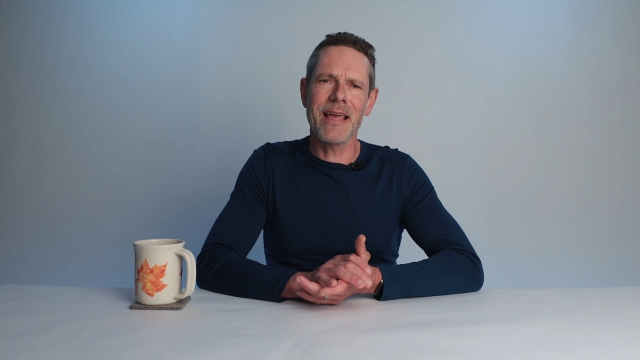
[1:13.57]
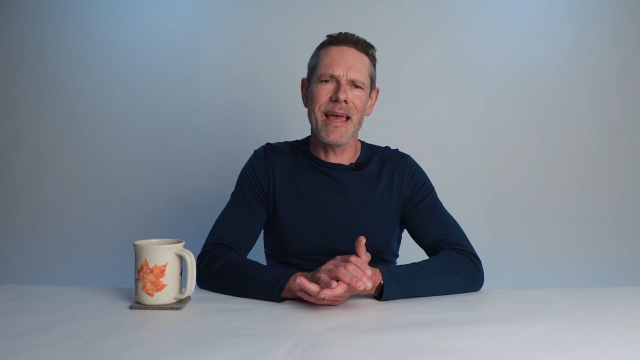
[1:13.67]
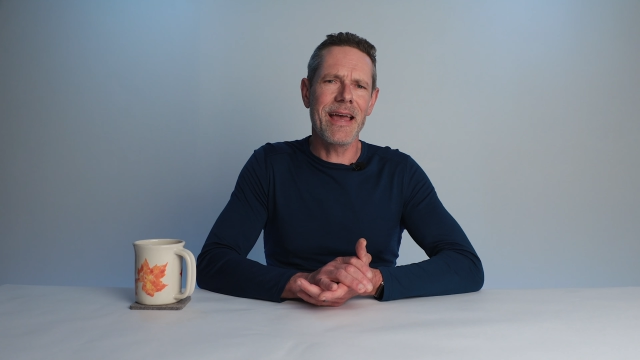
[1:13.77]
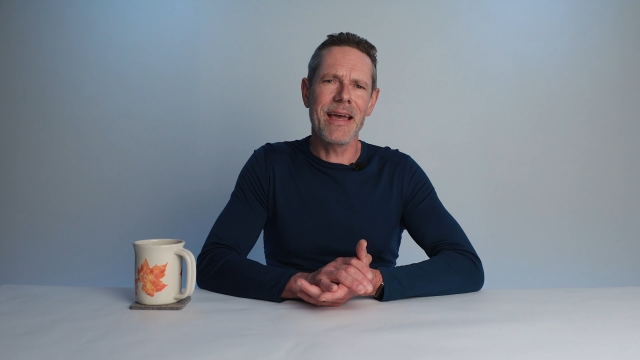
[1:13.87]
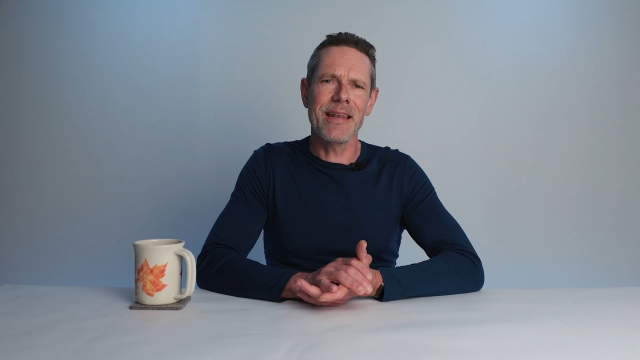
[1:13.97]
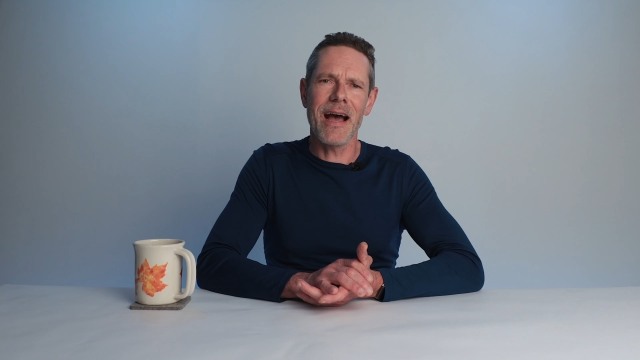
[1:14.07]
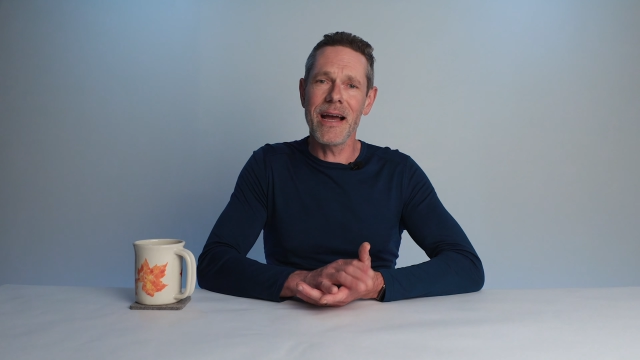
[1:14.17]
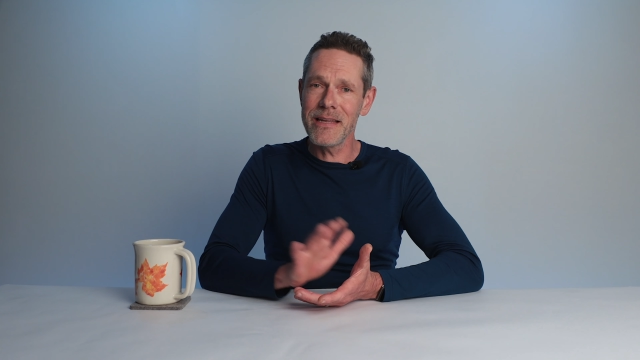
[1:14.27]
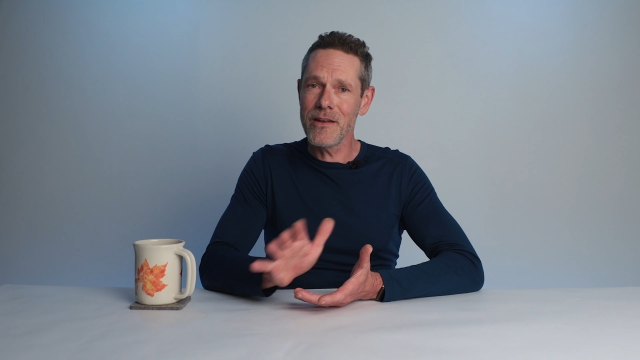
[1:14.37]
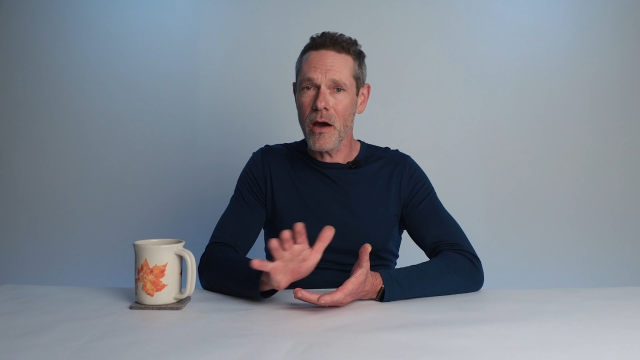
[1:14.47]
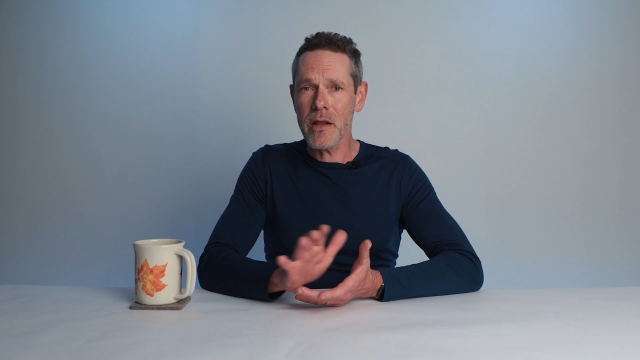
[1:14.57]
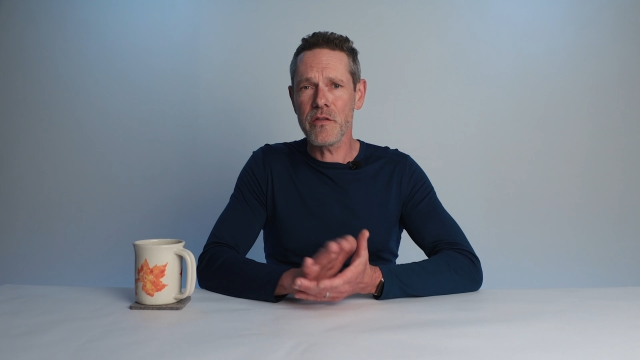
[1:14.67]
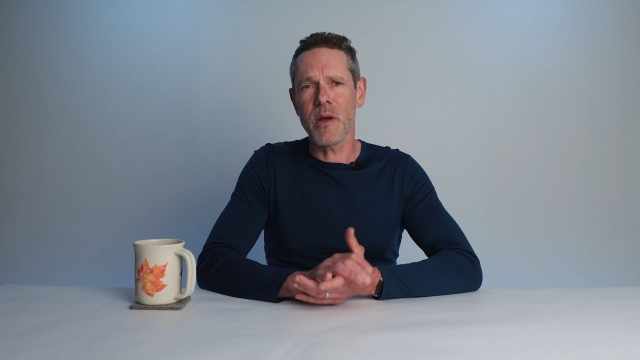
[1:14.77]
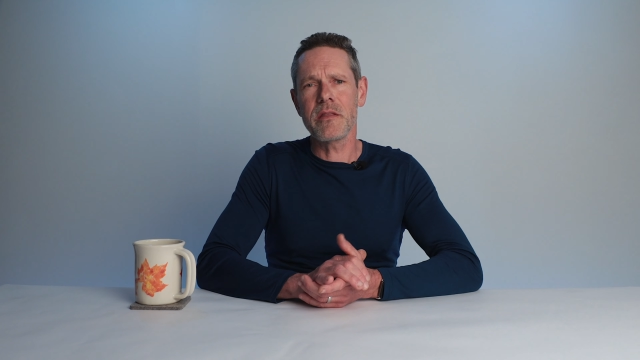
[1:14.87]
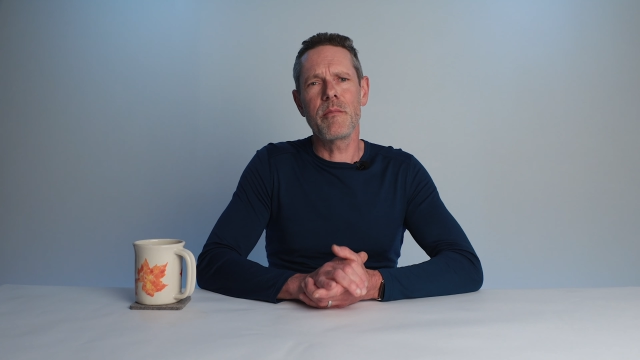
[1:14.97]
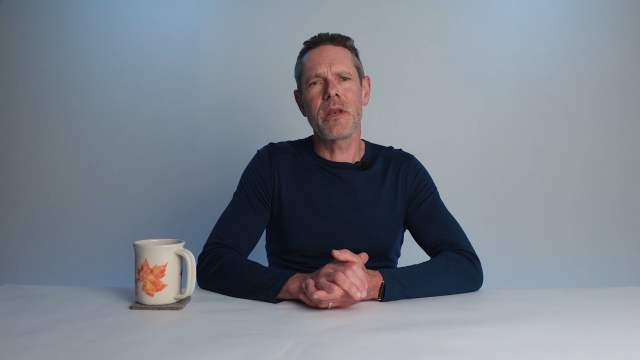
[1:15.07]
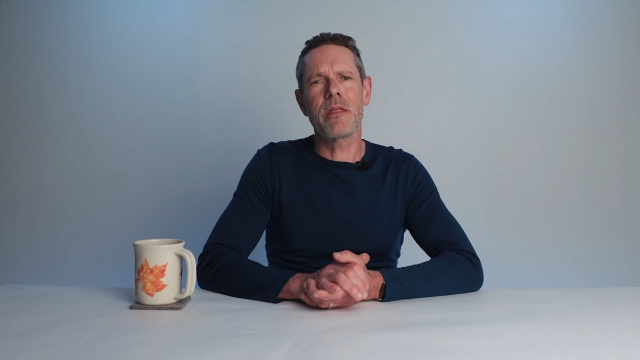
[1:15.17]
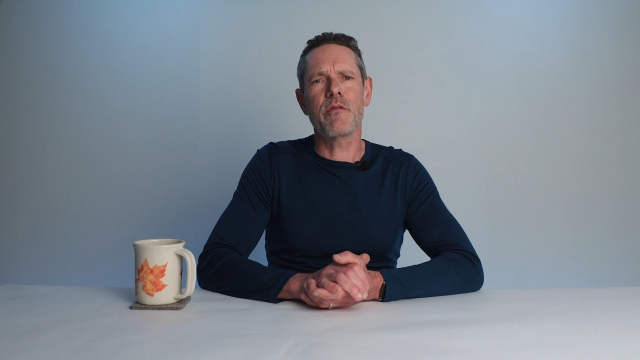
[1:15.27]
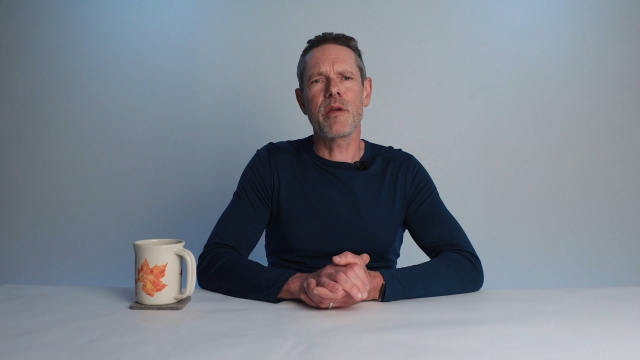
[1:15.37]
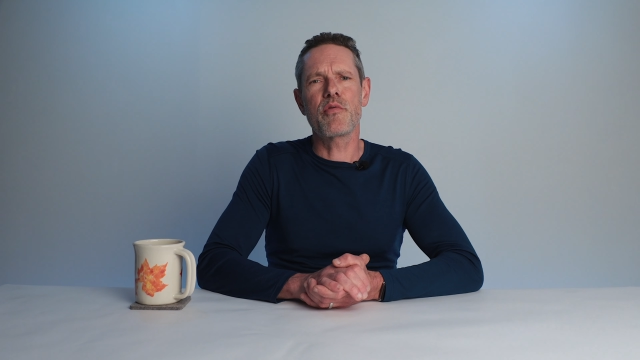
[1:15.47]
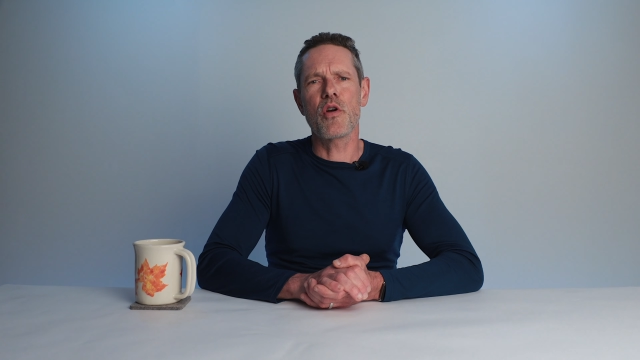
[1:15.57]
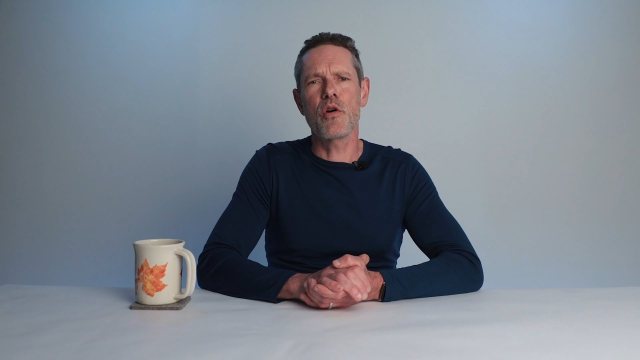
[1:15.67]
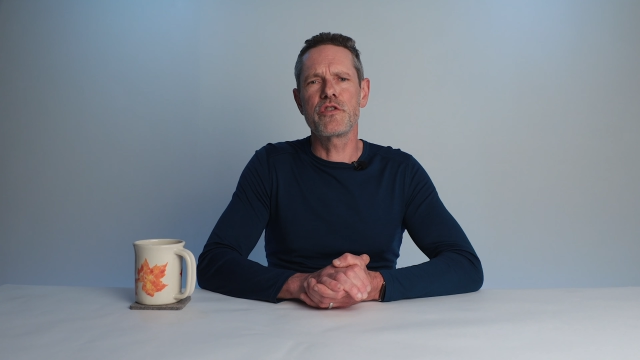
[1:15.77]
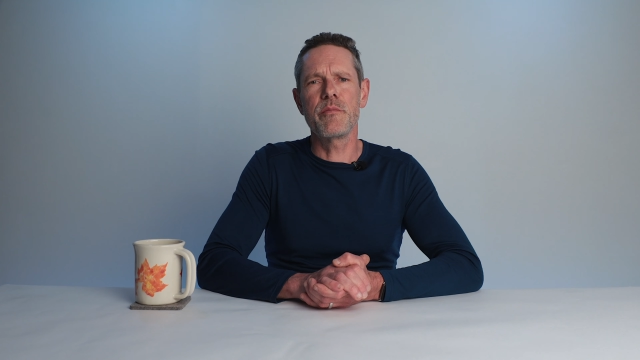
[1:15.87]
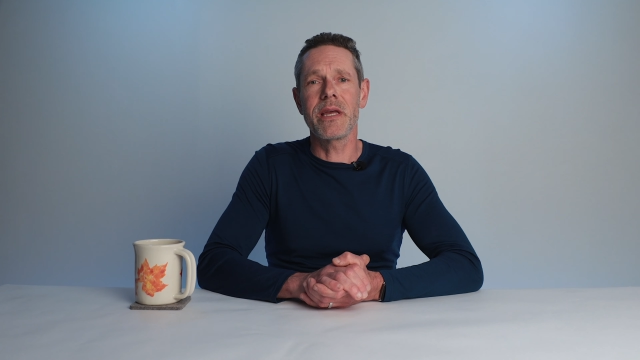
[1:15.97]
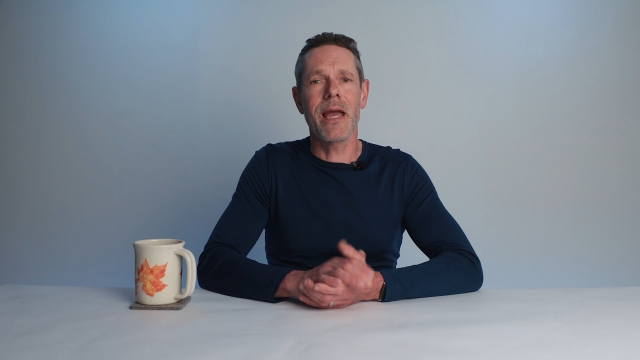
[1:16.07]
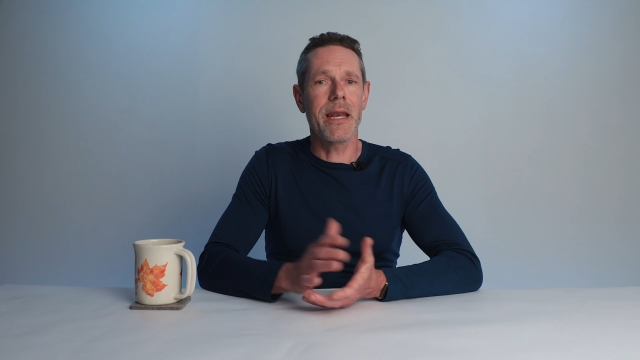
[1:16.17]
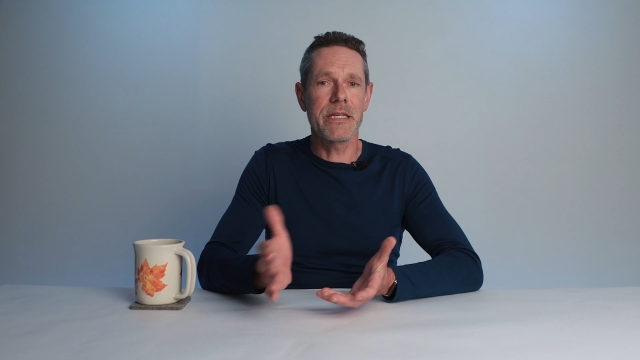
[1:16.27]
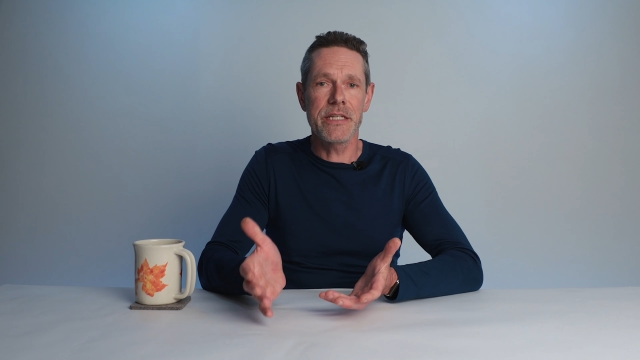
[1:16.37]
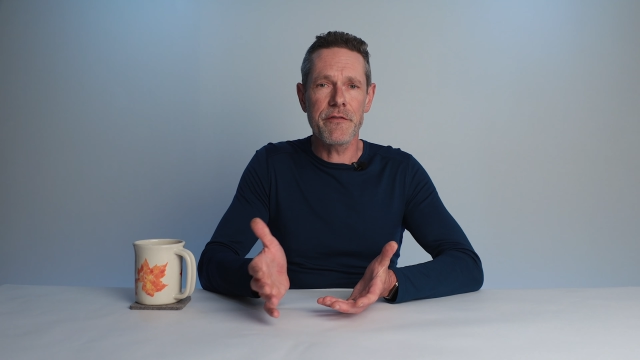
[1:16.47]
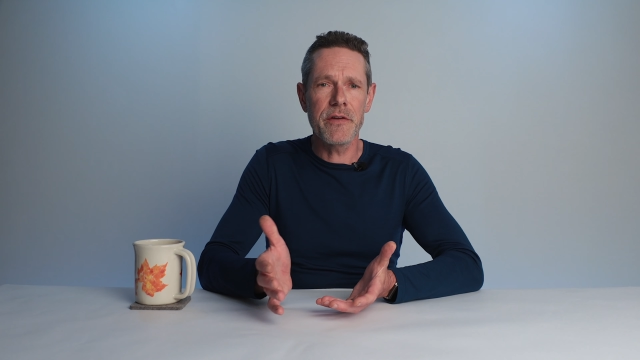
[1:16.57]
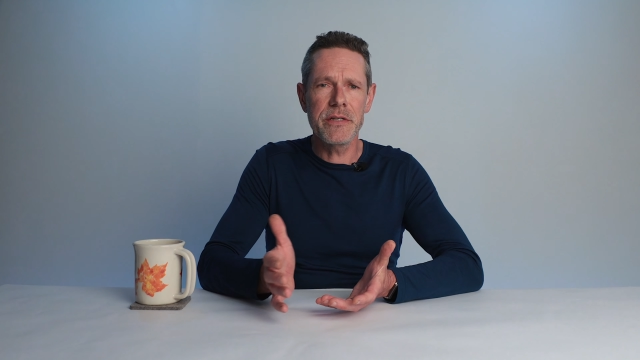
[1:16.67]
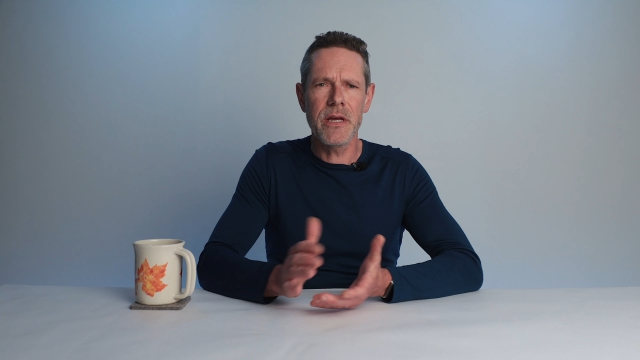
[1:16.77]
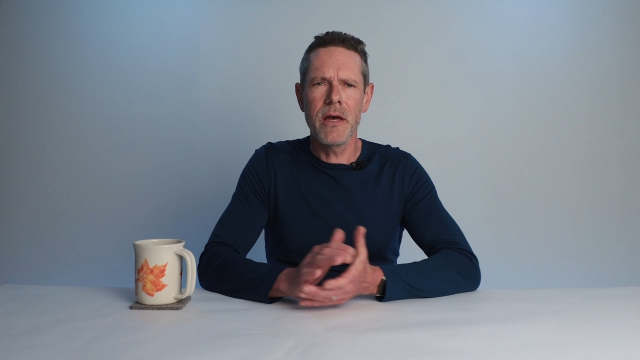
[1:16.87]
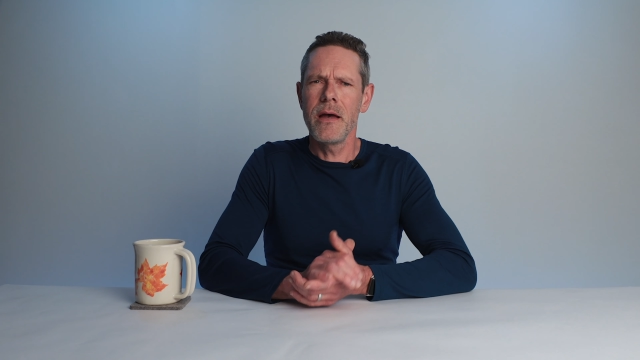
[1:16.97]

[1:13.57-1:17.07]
and I did not expect the Mini 3 Pro to be any different.